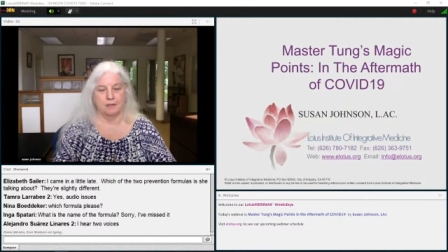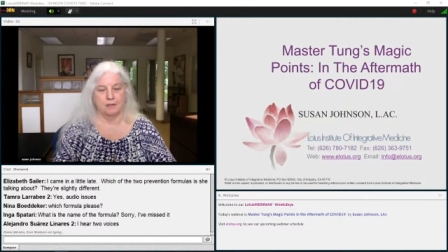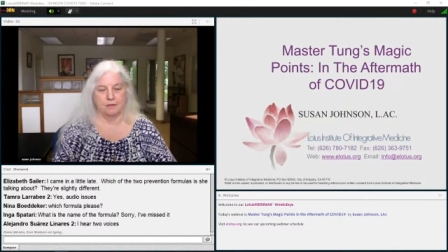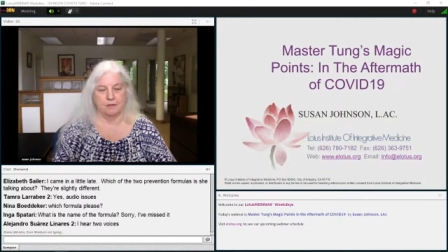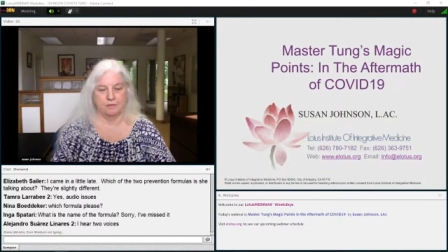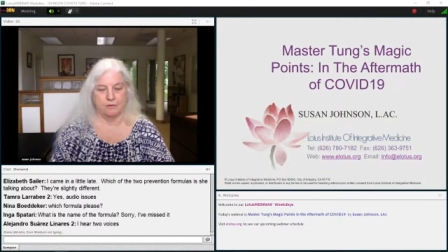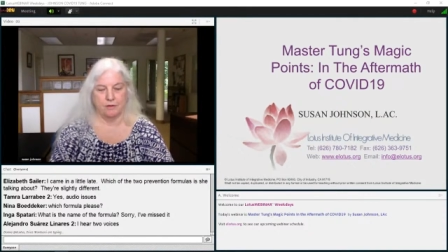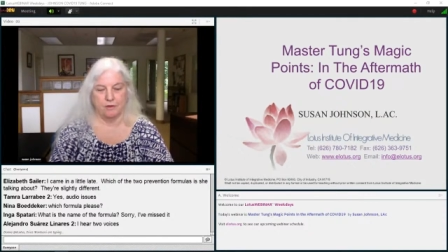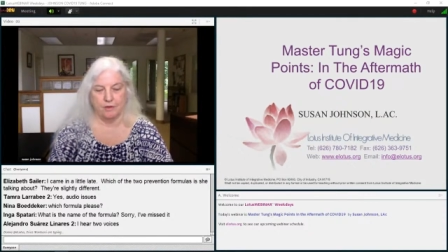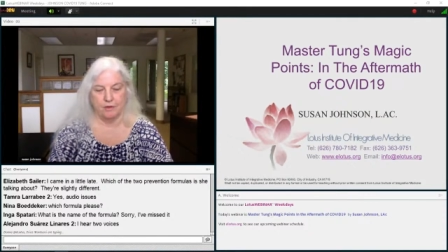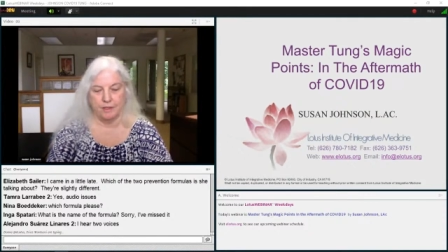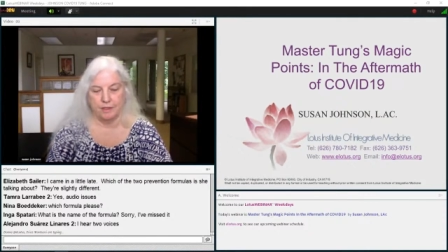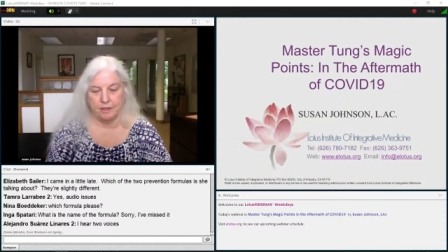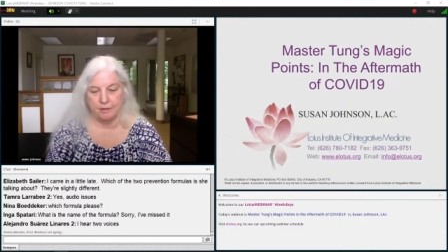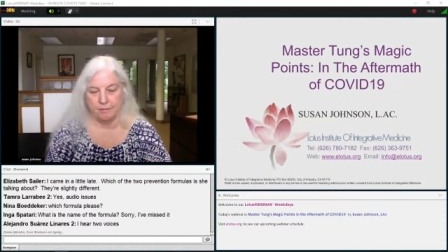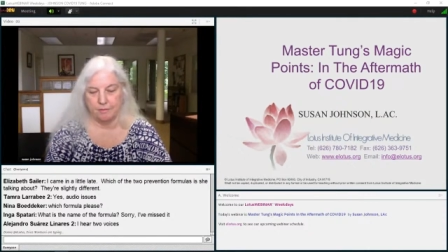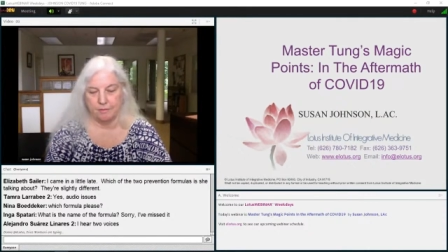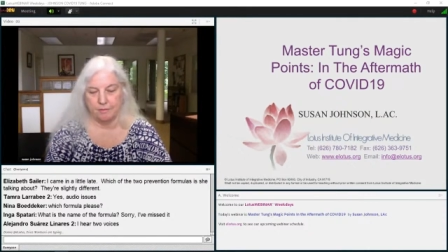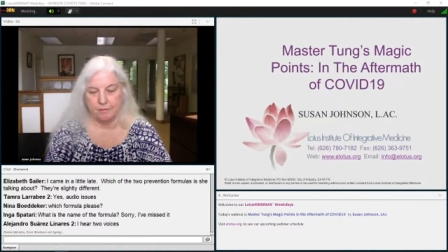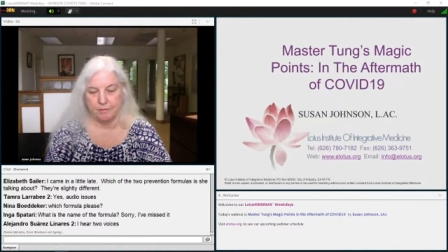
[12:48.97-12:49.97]

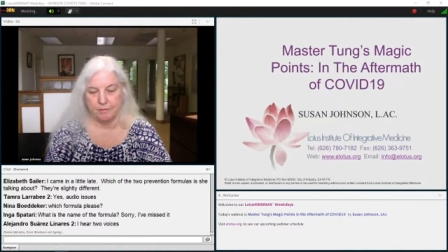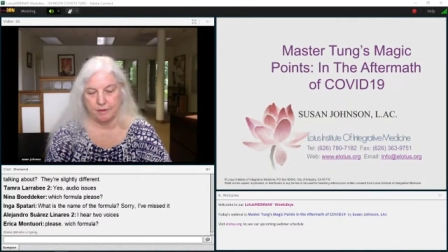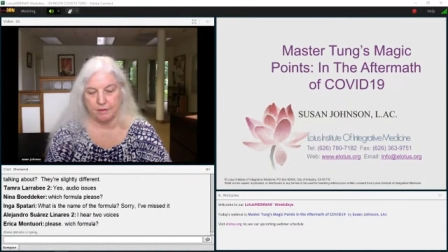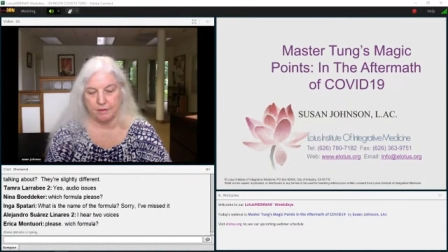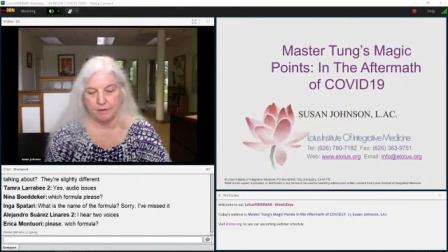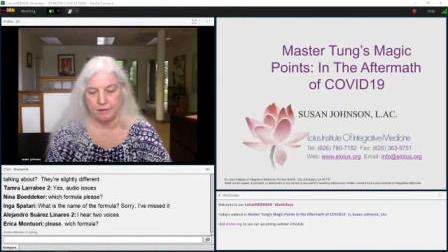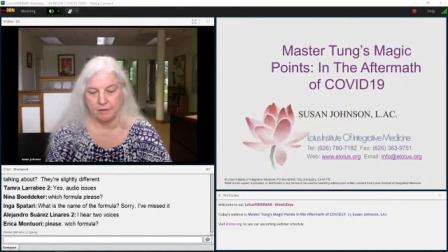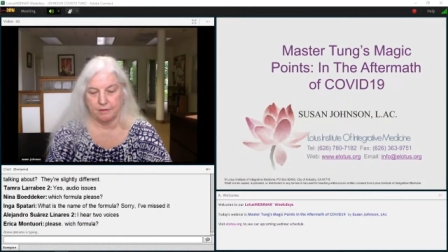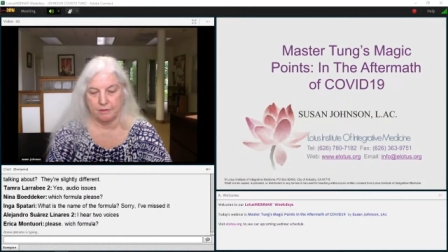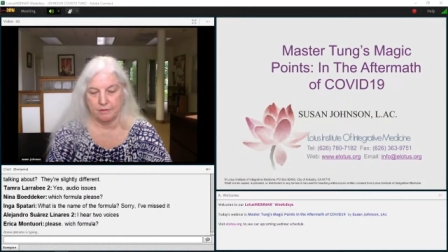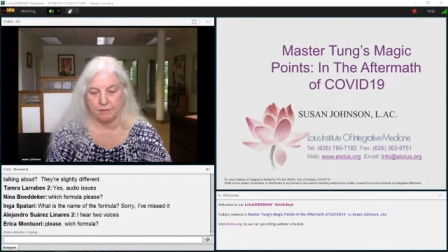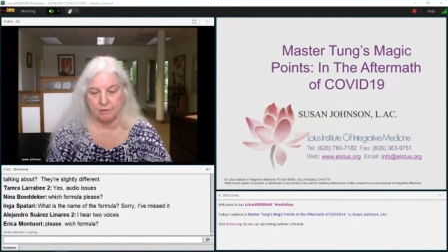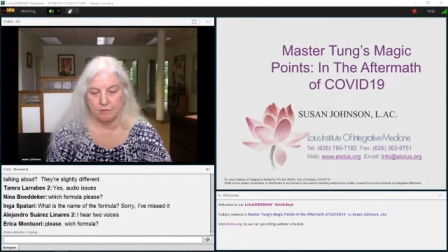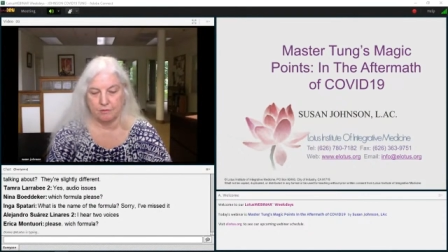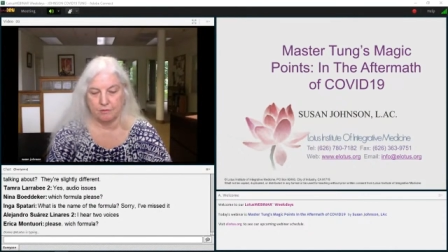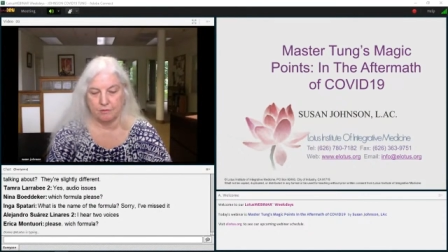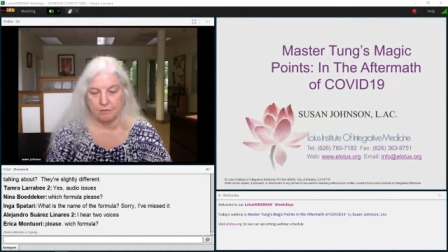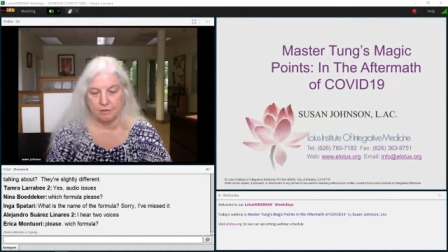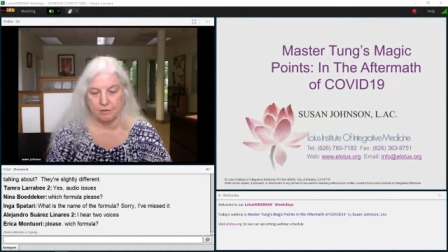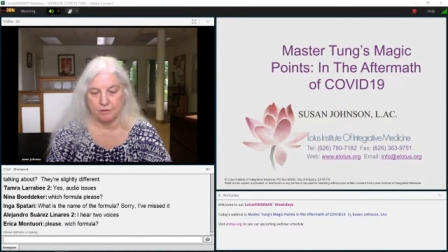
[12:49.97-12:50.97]
Sorry. Uh,
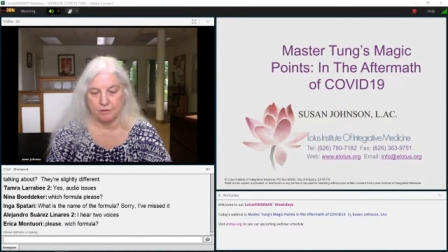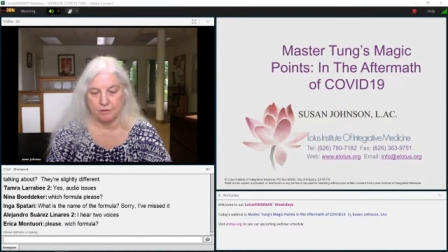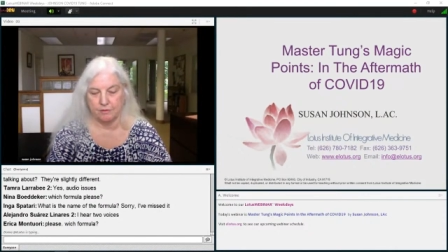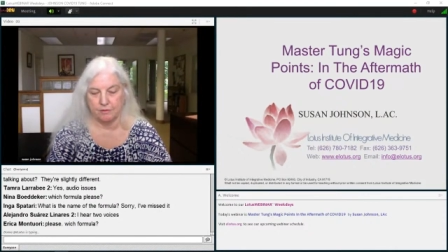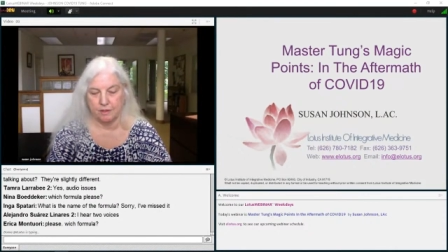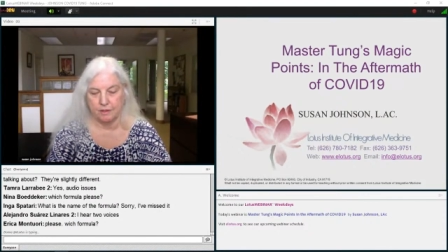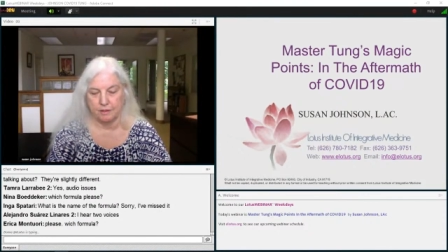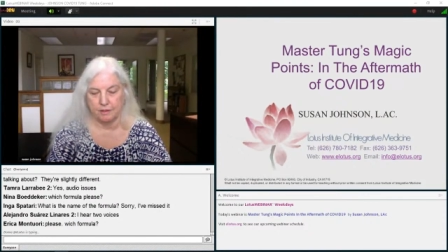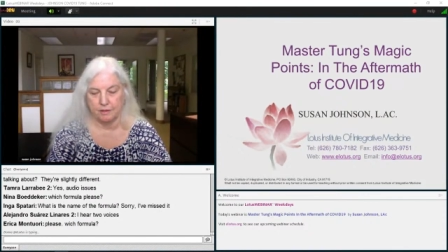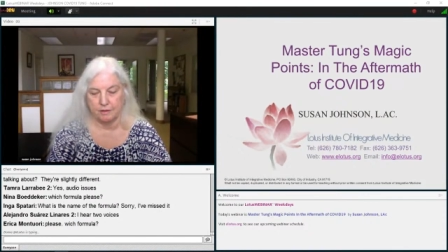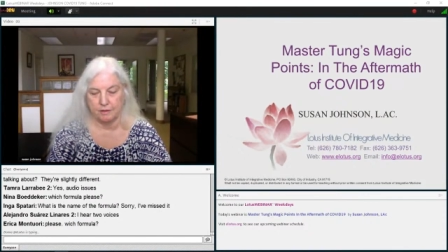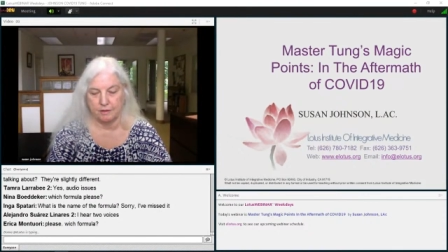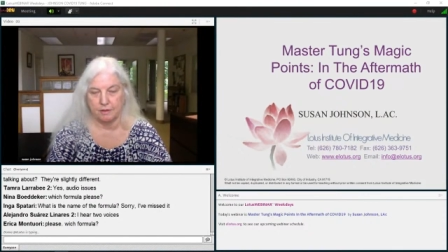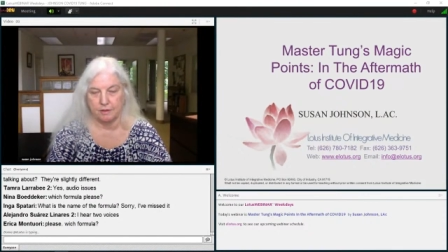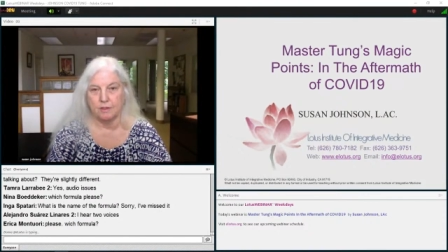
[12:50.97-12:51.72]
hold on one second.